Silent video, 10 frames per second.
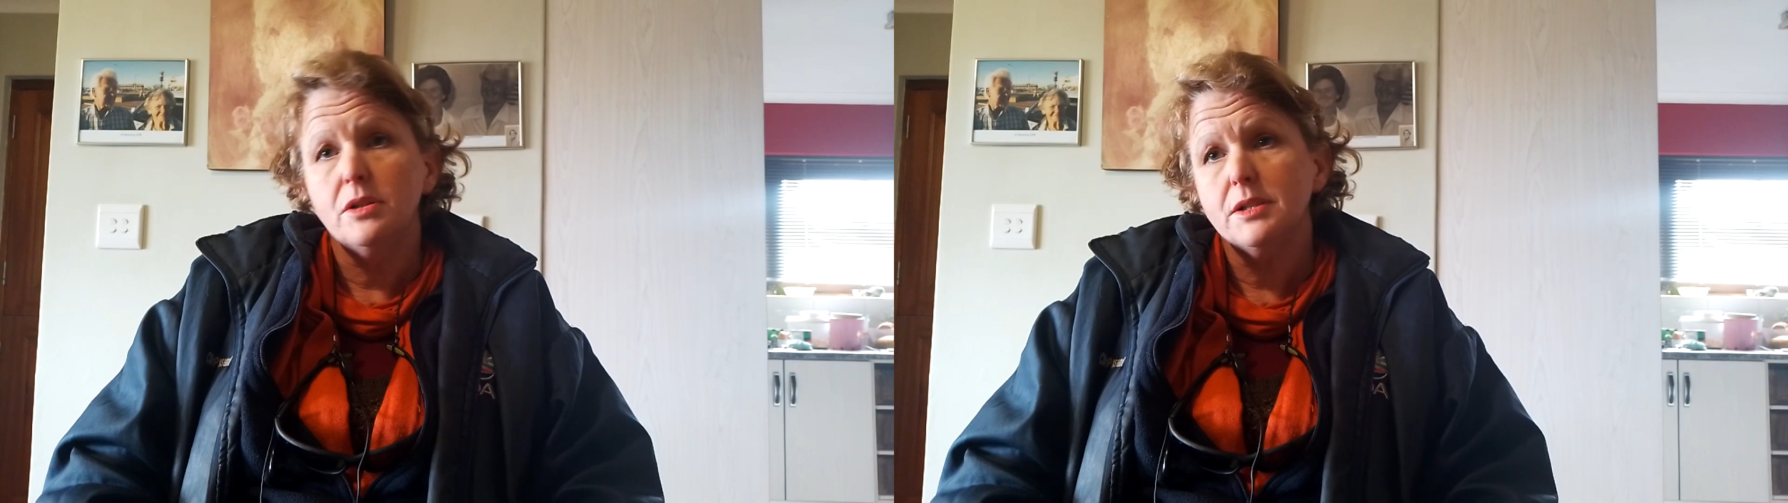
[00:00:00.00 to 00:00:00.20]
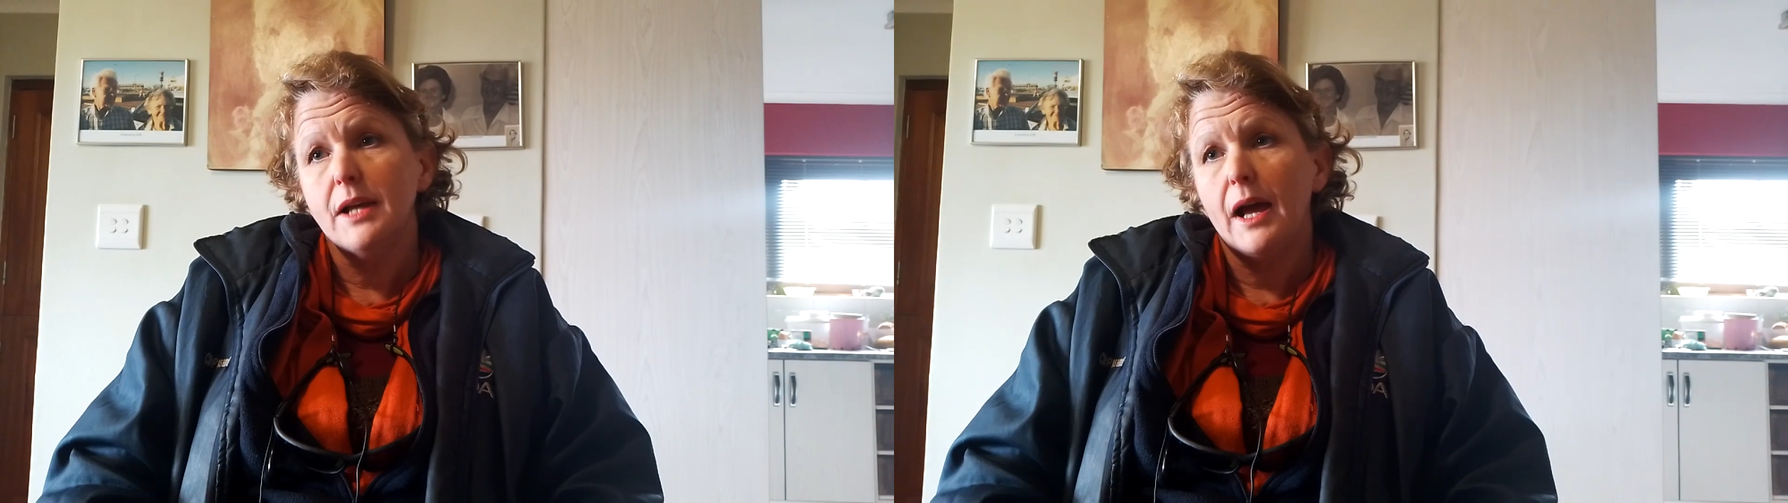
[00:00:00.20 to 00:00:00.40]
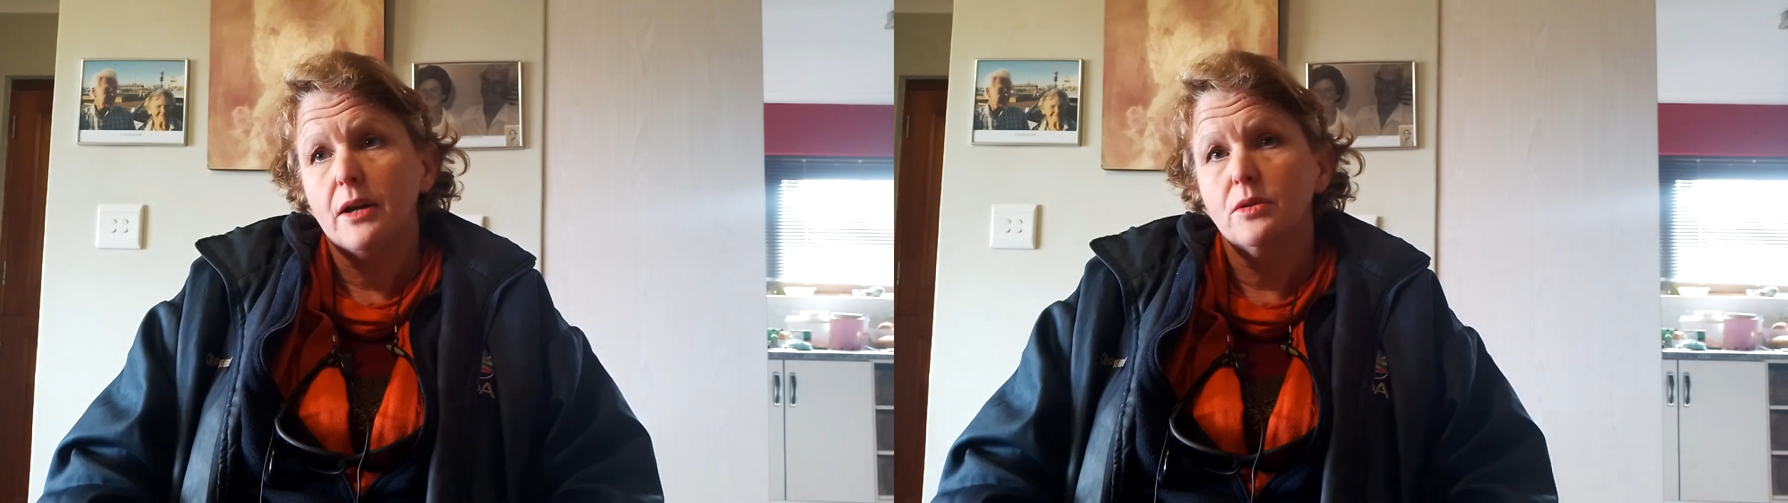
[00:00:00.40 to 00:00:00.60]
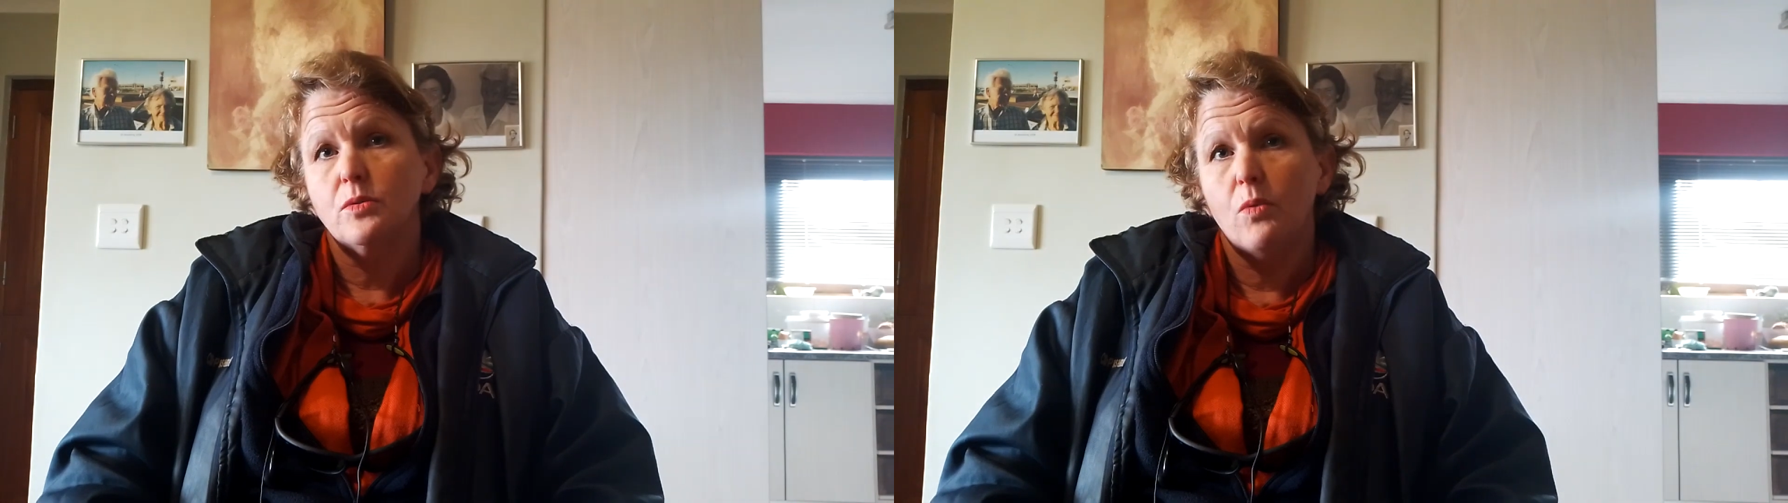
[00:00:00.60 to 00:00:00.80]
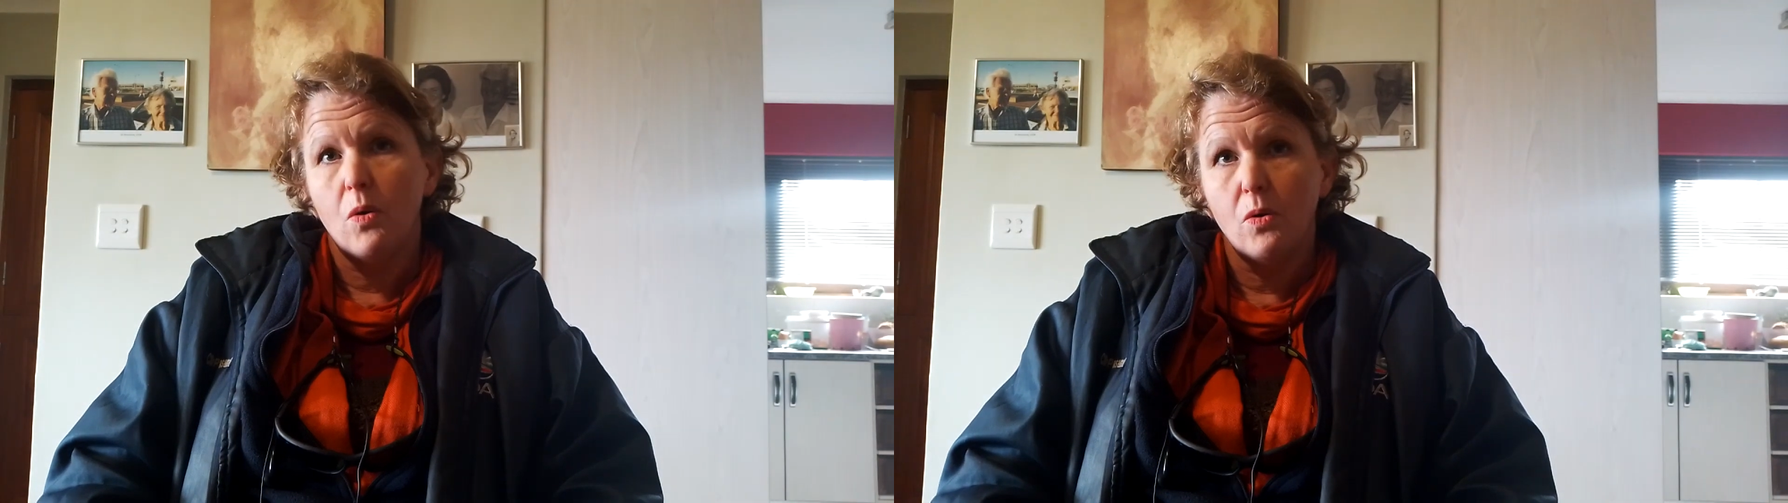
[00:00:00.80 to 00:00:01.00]
as I could
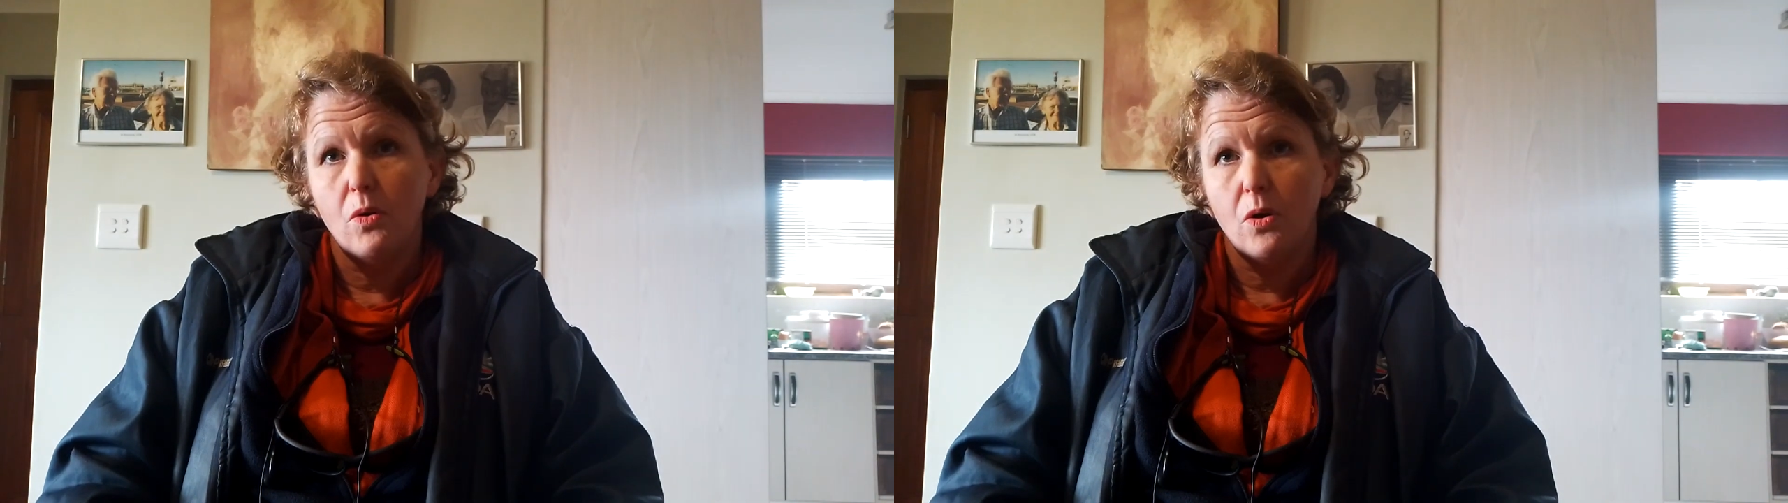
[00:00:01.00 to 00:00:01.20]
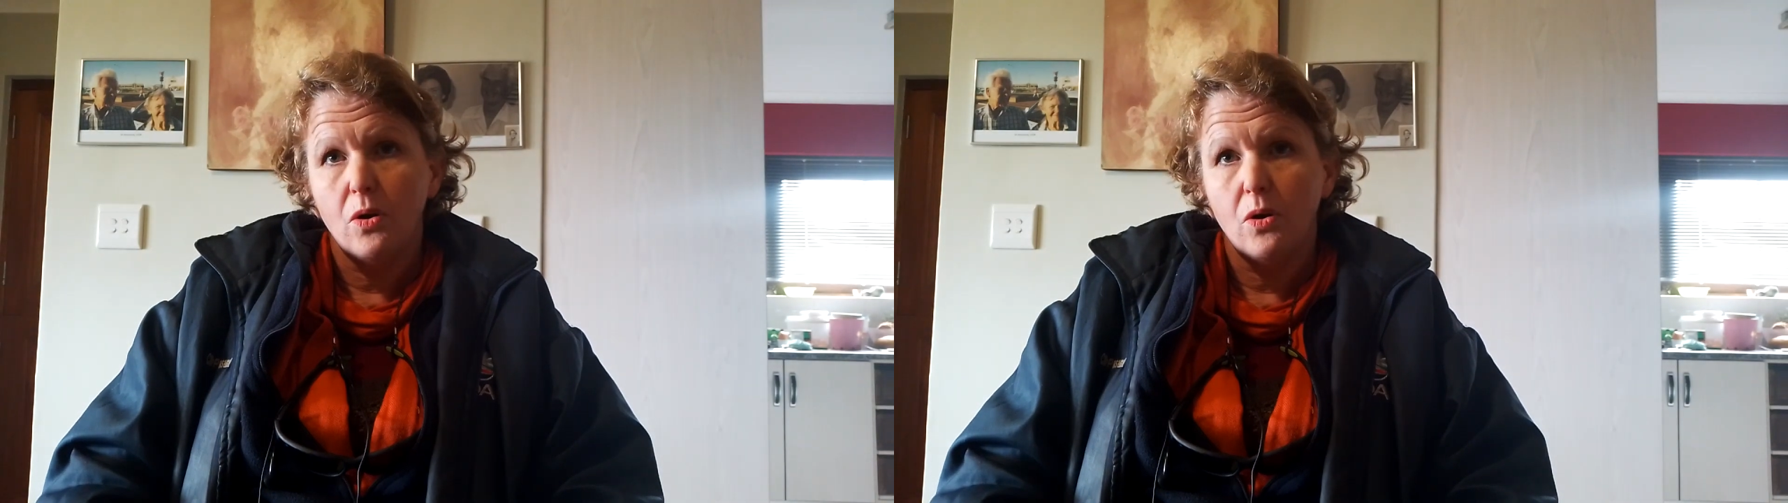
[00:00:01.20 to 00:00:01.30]
walk,